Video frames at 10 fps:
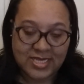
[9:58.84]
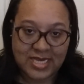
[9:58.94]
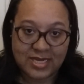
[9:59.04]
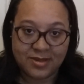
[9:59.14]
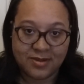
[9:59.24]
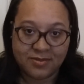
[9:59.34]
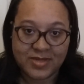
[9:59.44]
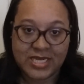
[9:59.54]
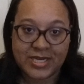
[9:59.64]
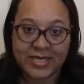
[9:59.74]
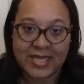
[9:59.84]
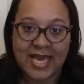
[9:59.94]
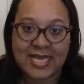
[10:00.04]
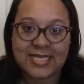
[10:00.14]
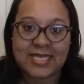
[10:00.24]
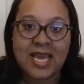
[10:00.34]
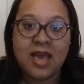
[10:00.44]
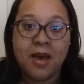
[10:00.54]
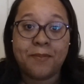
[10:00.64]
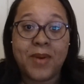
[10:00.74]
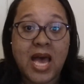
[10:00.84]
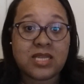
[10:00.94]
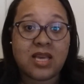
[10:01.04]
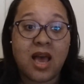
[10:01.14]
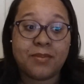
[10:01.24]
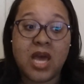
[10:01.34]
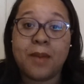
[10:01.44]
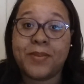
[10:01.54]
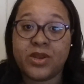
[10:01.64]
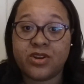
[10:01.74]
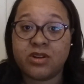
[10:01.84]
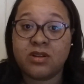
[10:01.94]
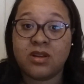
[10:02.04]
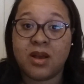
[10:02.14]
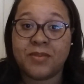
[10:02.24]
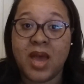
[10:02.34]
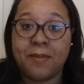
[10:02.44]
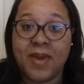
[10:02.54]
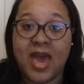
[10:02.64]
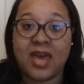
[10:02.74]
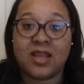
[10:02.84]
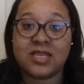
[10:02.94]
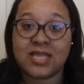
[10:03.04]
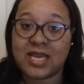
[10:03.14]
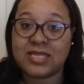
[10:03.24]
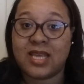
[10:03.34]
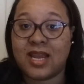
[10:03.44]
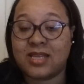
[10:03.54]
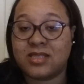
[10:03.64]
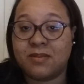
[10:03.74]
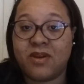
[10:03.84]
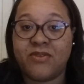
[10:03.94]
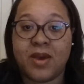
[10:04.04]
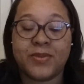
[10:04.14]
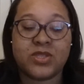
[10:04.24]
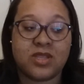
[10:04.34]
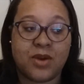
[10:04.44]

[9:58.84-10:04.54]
didn't materialize. But I'm not bitter. I'm not mad because, like I said, I got to see my family, so